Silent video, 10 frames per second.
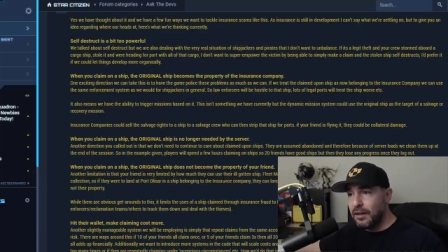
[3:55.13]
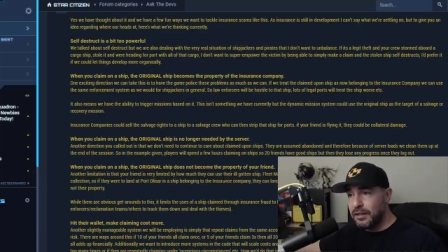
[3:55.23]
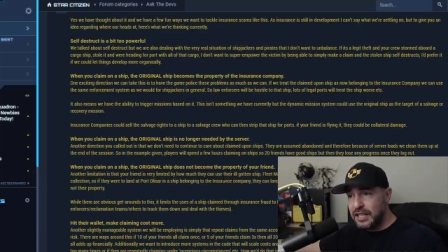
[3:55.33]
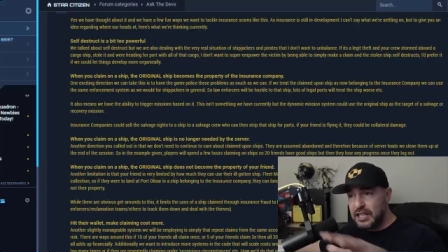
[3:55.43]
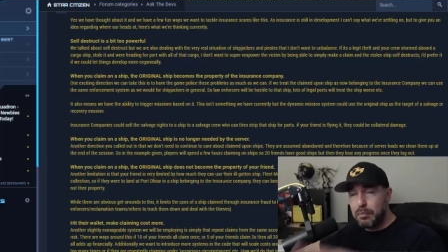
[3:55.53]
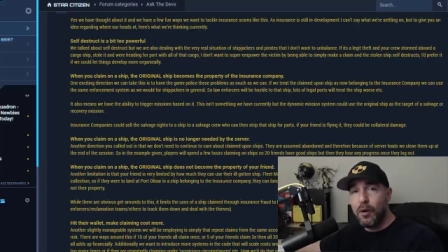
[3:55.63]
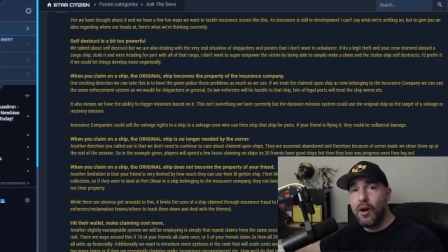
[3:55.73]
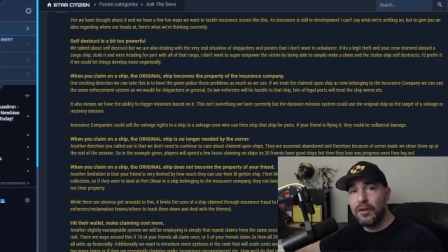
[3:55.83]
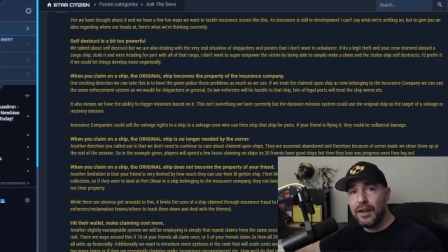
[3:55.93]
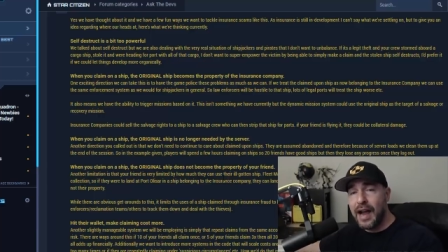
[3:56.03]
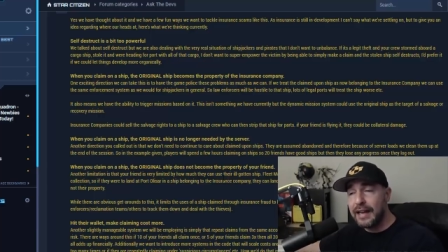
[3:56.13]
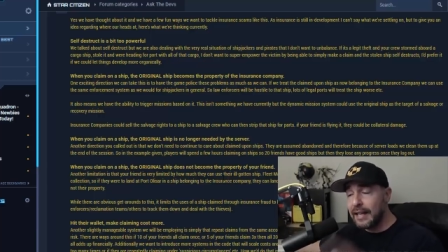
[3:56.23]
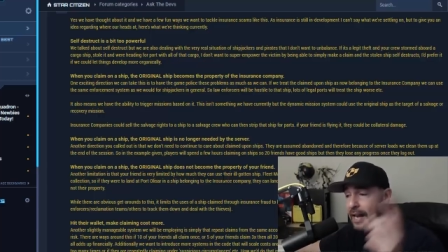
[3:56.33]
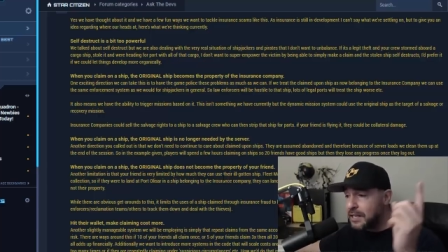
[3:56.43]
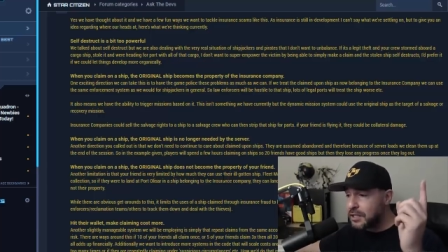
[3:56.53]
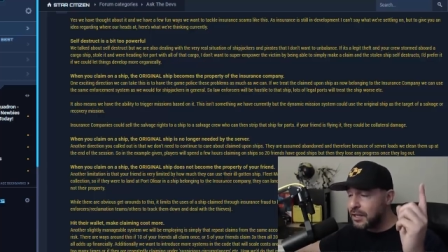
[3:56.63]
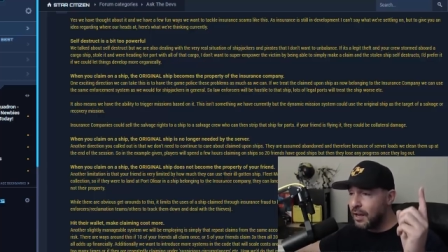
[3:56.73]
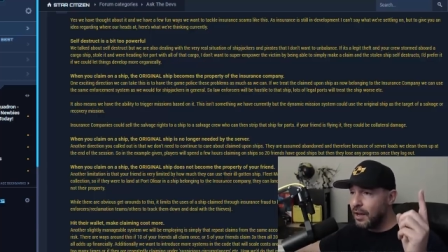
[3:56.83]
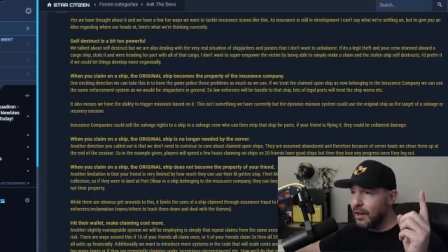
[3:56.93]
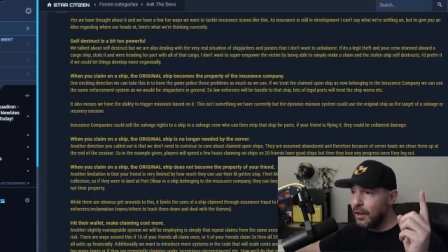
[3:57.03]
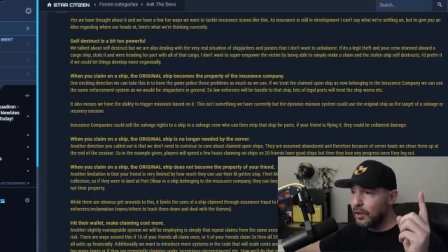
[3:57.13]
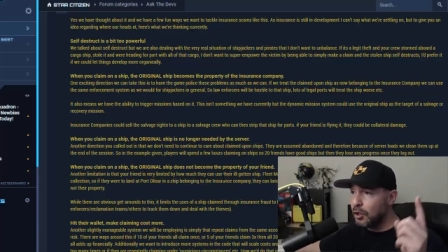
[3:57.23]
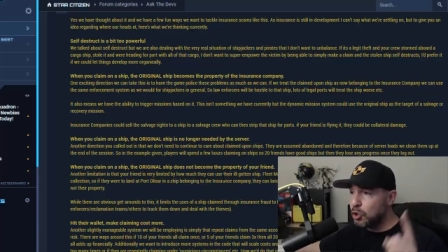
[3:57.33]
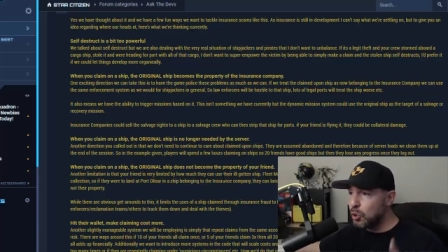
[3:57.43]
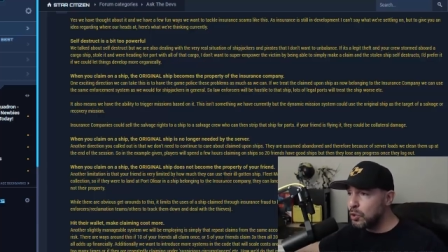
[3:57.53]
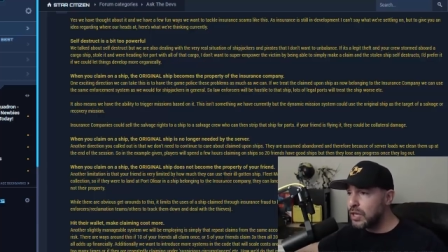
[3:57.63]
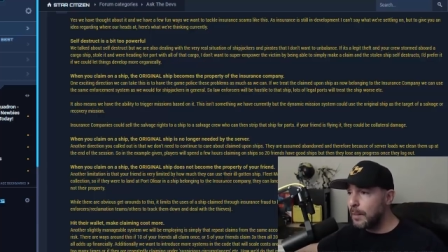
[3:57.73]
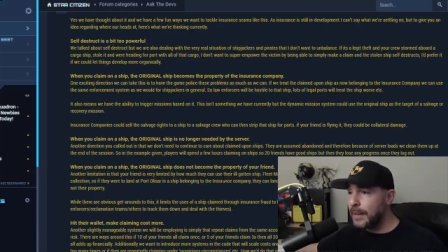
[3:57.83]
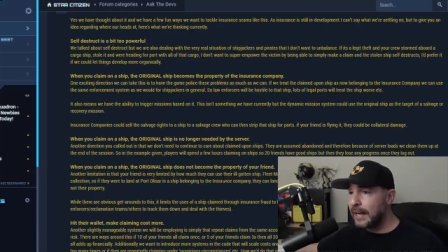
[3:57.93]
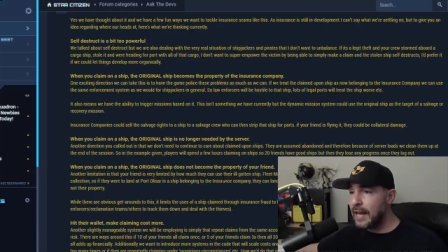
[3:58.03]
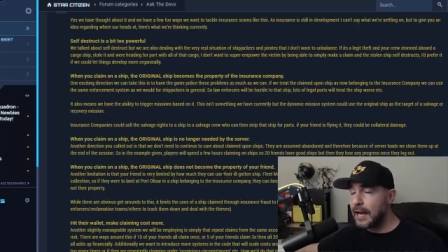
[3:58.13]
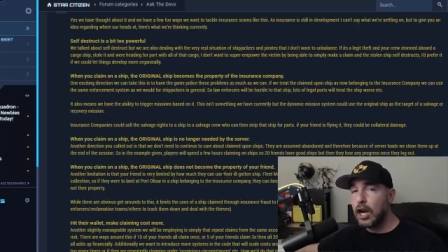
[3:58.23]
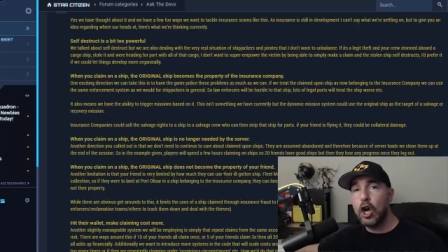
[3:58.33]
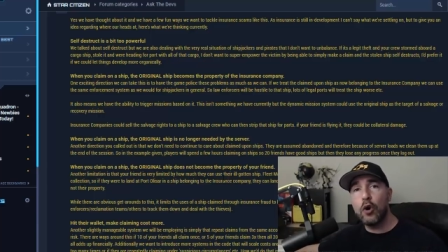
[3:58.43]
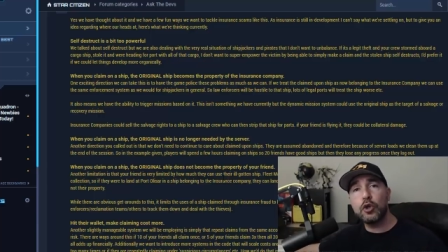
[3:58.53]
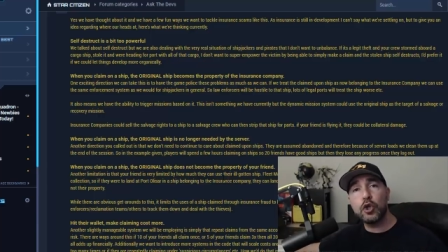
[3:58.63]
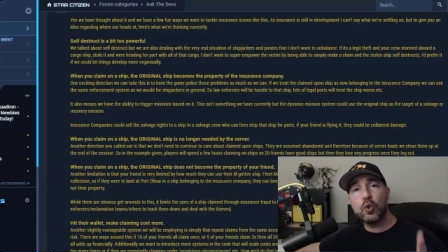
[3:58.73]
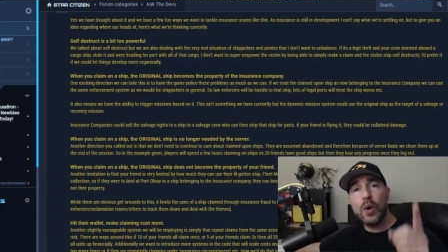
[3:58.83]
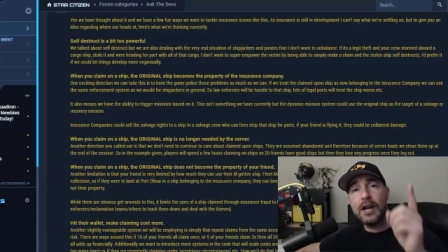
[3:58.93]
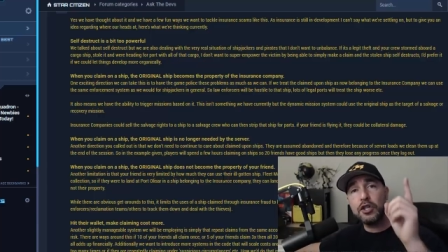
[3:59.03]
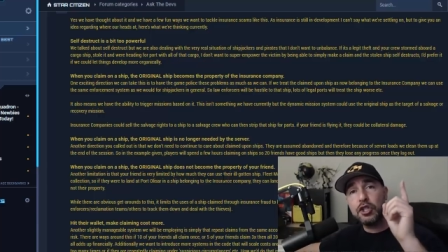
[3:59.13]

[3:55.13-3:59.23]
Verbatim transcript: despawn unless you do something like go to a